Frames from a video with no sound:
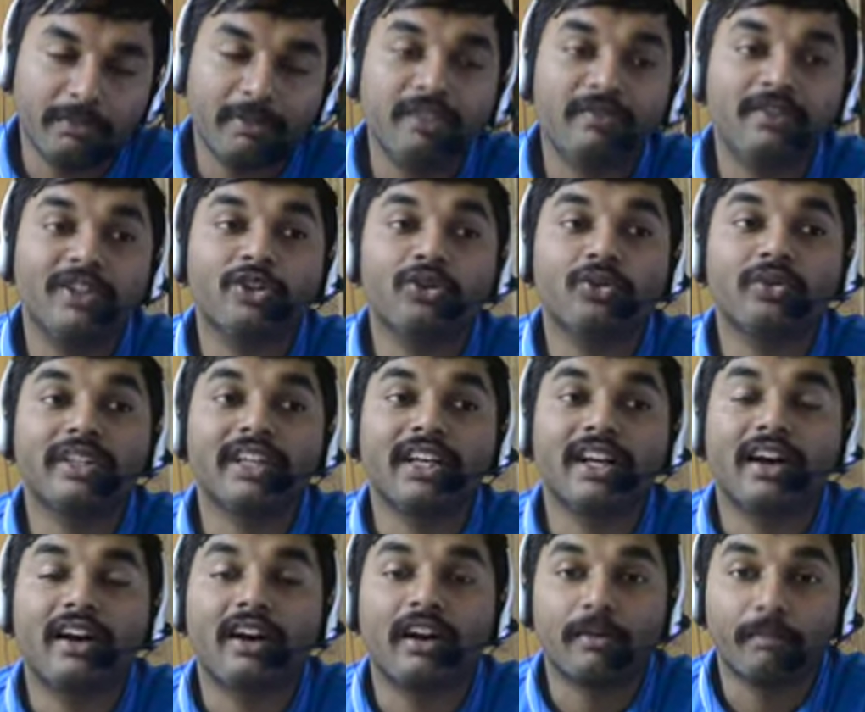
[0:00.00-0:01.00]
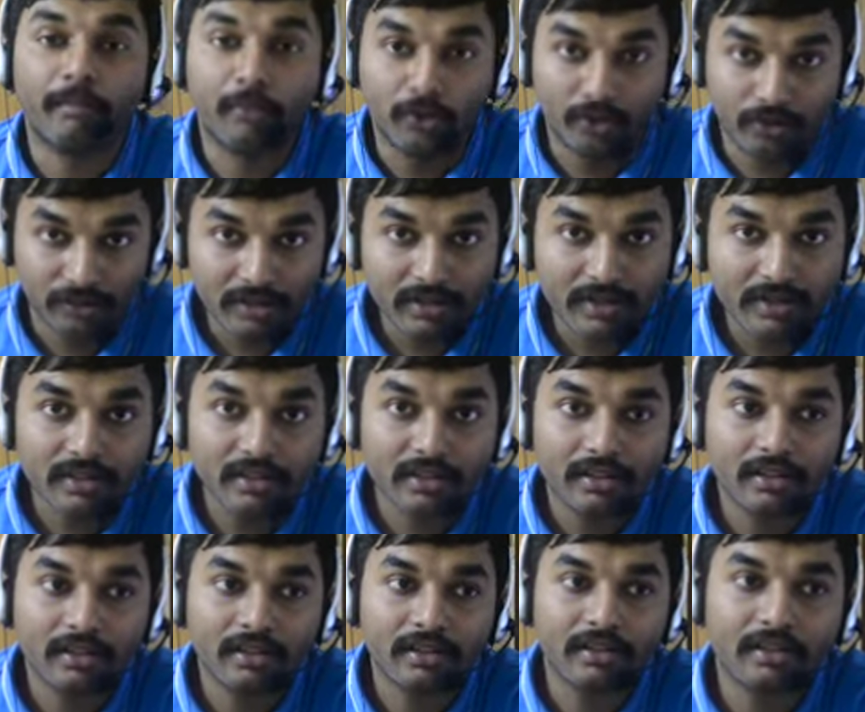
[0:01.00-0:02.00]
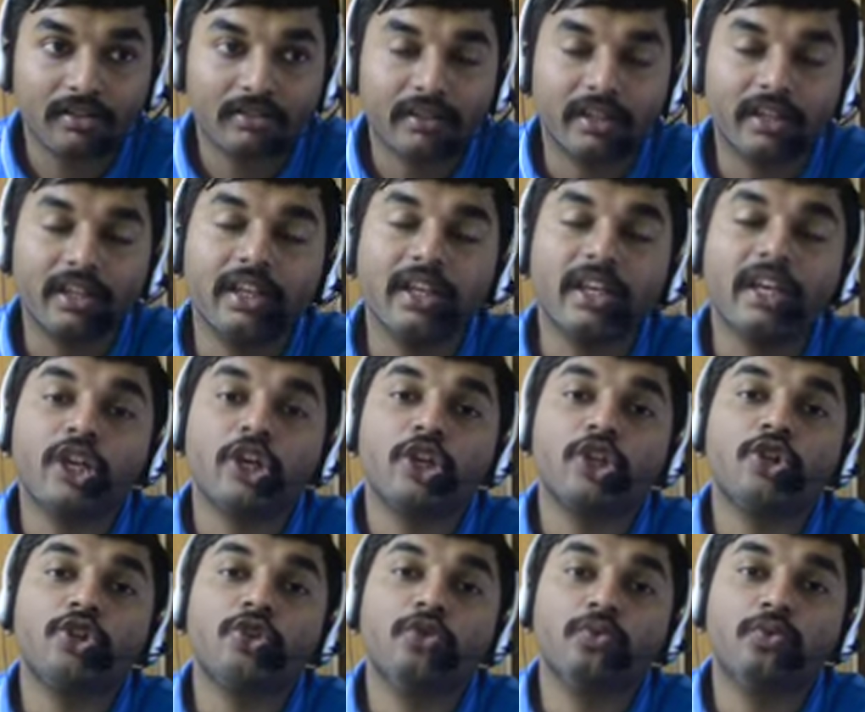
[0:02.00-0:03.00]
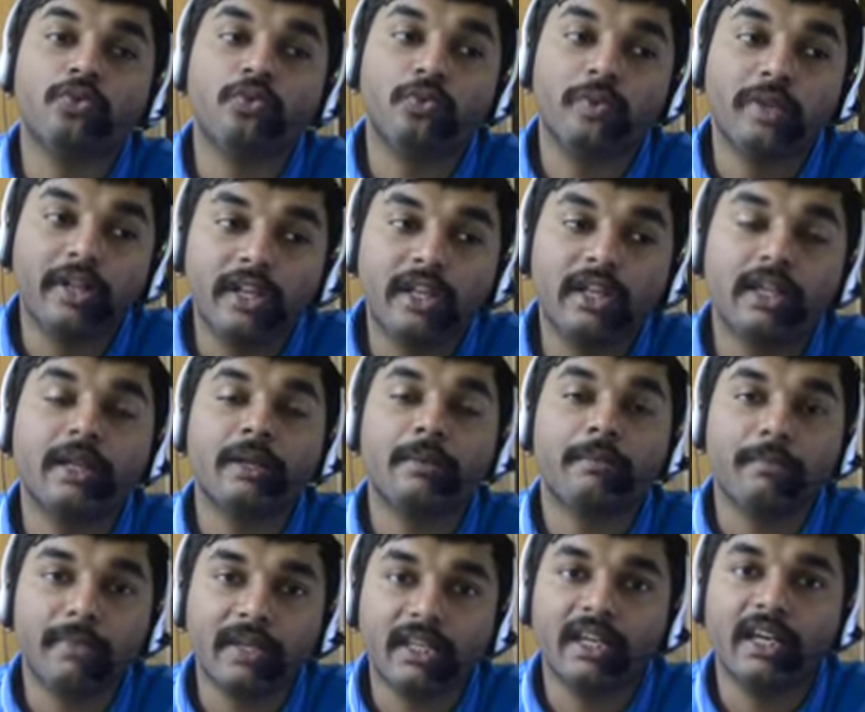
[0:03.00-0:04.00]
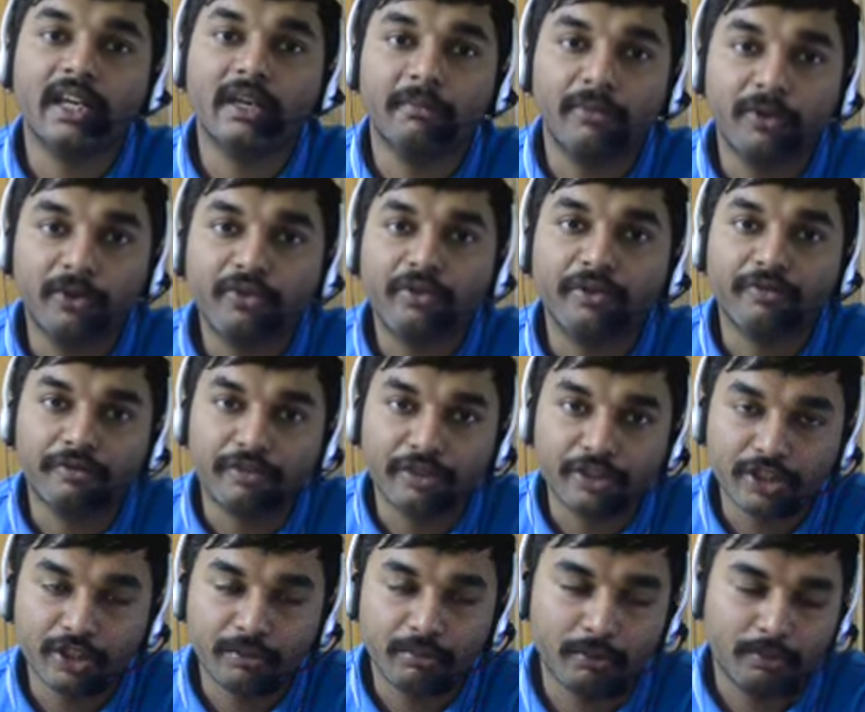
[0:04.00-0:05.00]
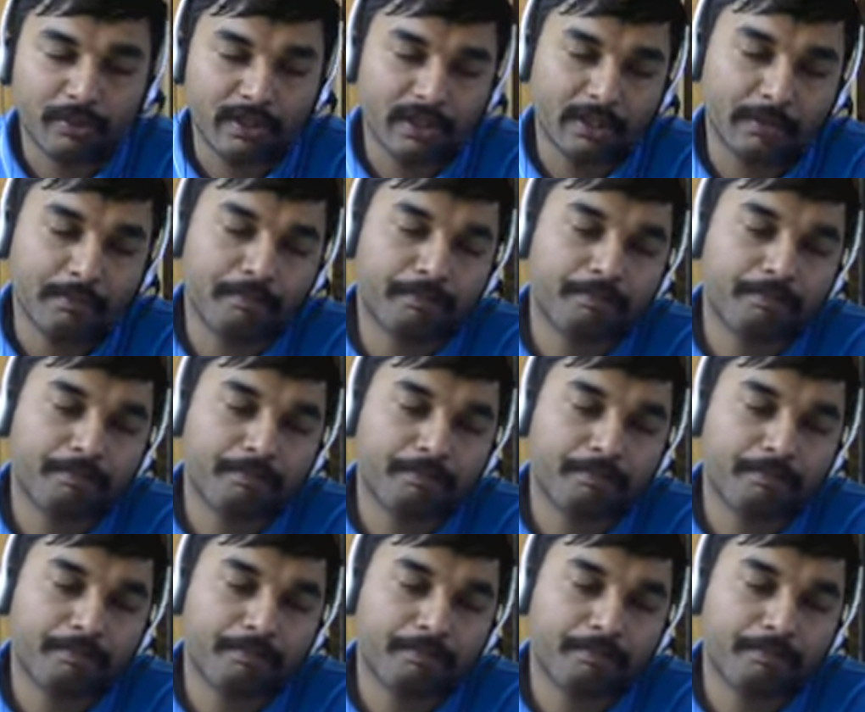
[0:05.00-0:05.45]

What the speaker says: Even though they are balls, okay, you will be able to differentiate between them.